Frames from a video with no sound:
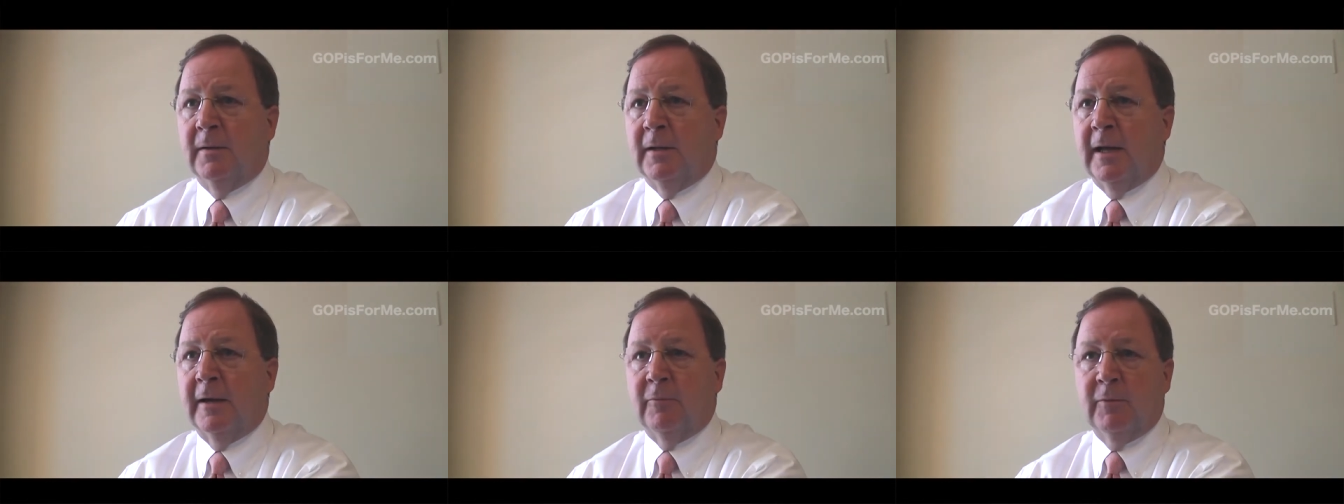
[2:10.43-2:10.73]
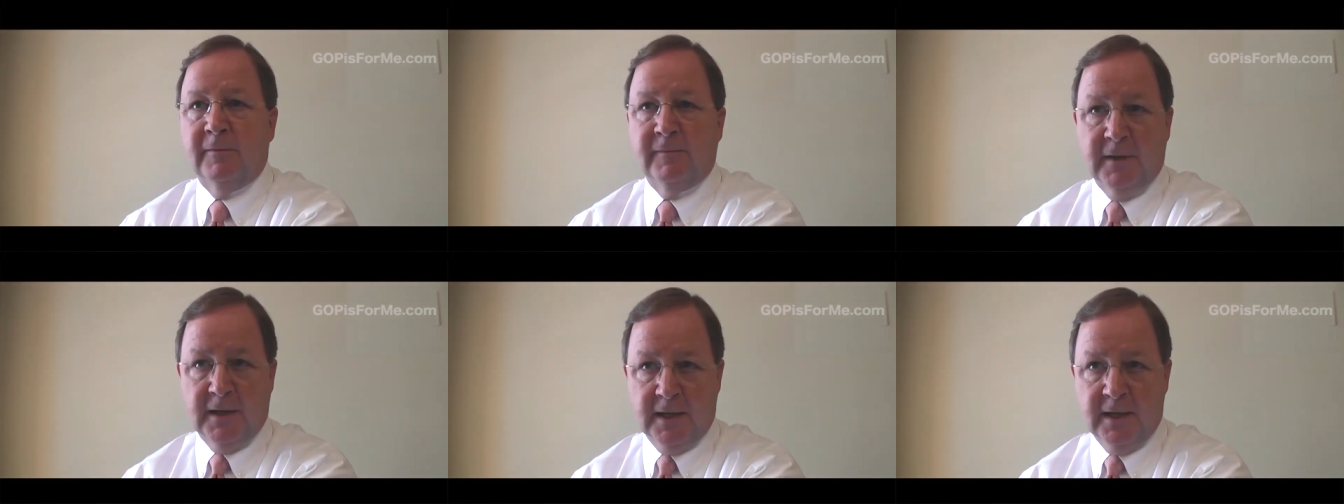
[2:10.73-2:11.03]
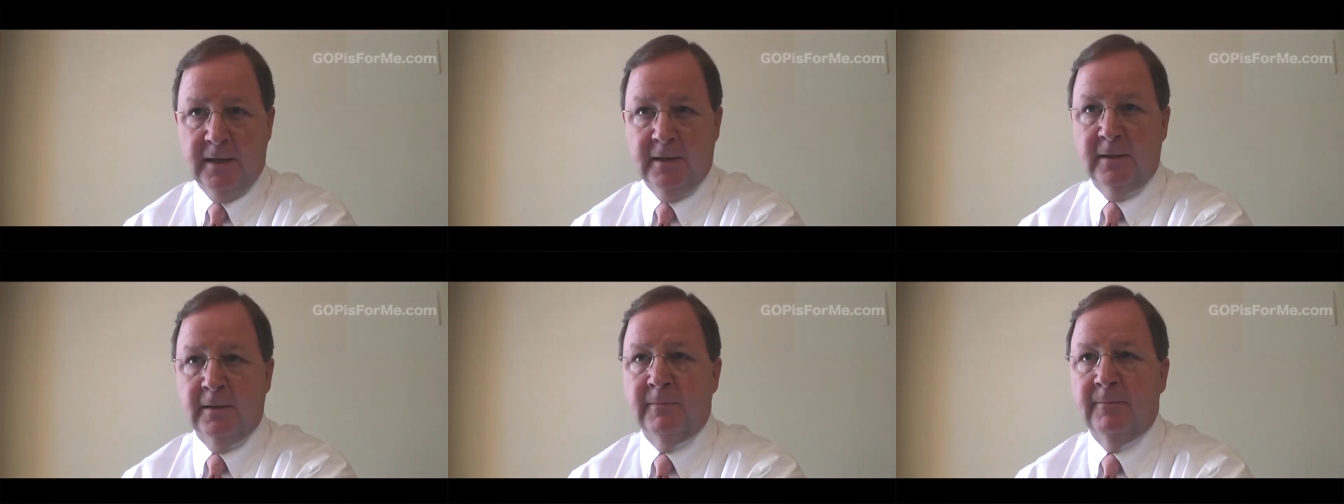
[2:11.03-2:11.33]
like we've
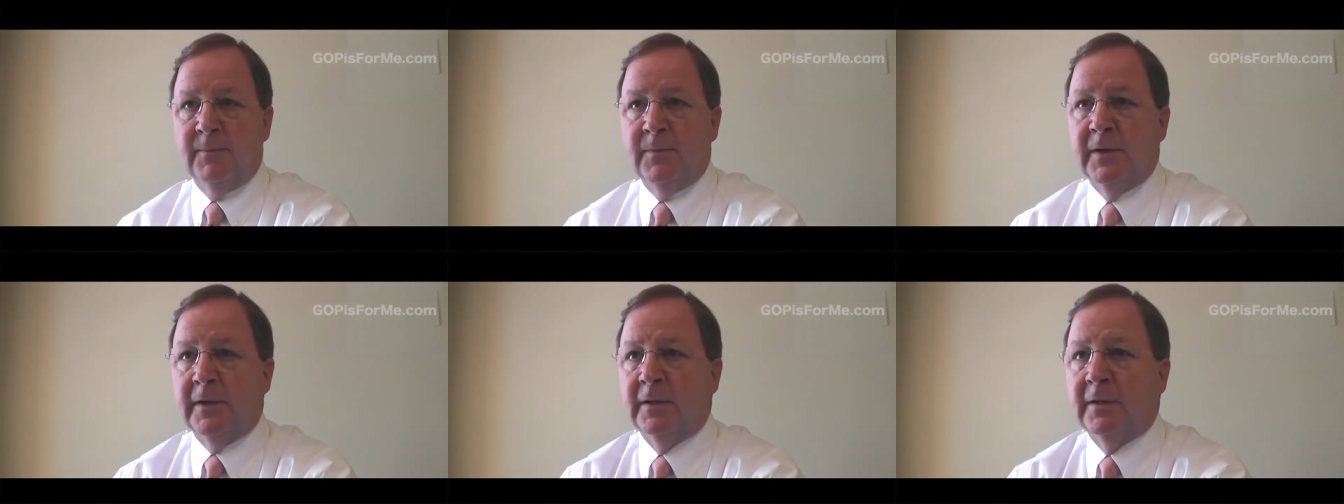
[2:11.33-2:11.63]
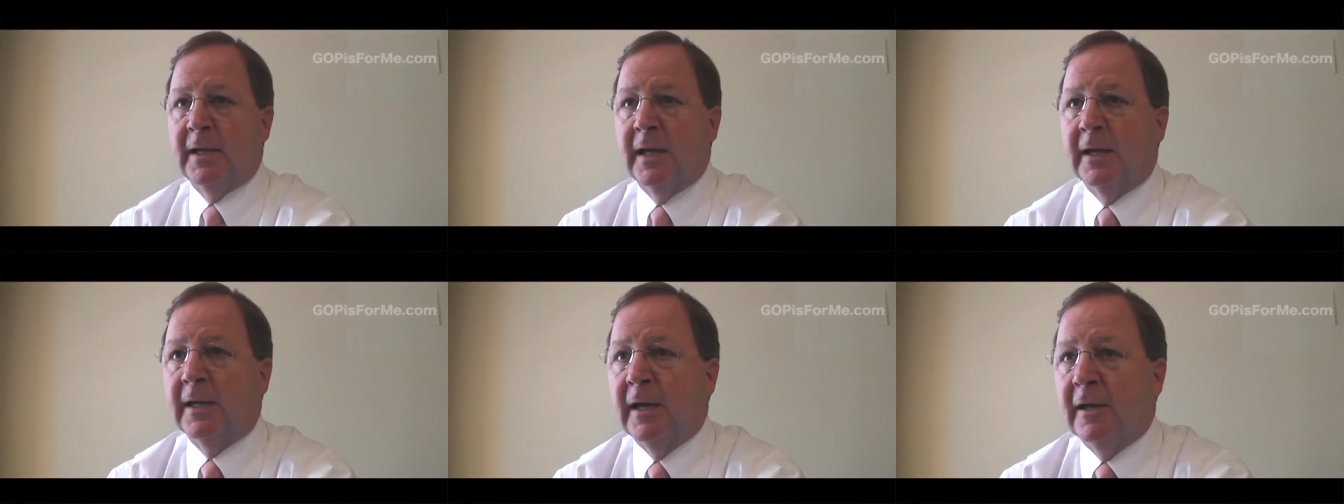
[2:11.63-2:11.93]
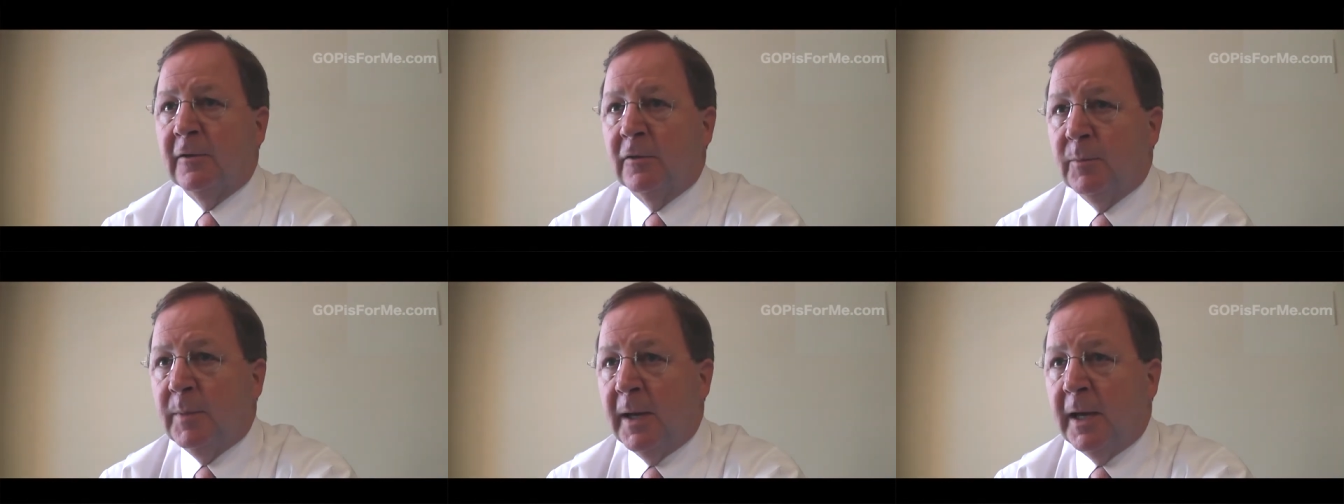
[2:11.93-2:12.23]
had in, in
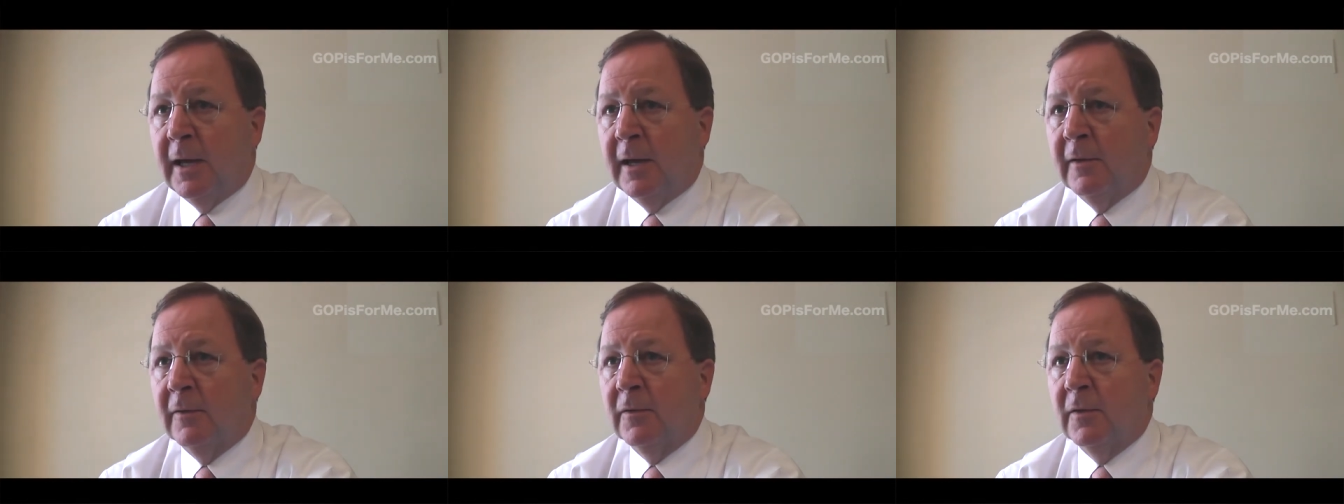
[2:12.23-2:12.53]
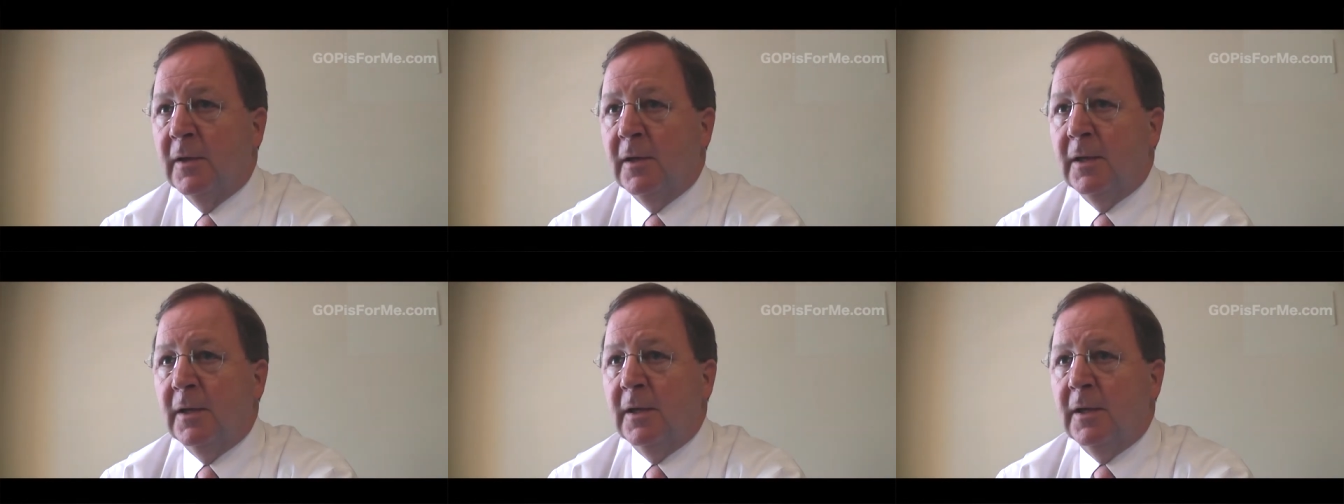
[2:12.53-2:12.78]
decades mm-hmm. past.